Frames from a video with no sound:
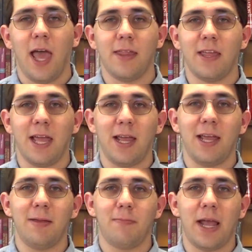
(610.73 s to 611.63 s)
and
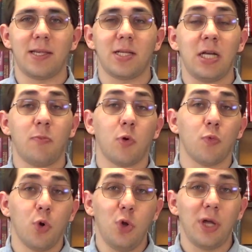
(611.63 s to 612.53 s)
they basically were
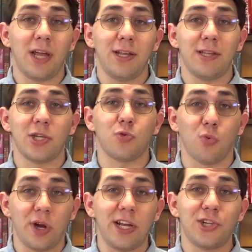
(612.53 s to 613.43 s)
ruling this
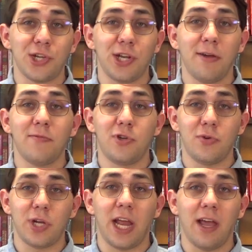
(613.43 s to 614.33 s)
region of
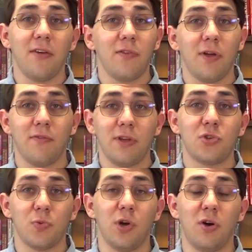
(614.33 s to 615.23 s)
Judea, of
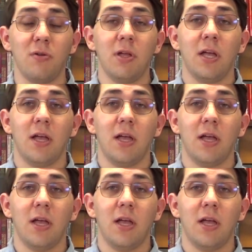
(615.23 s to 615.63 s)
Israel.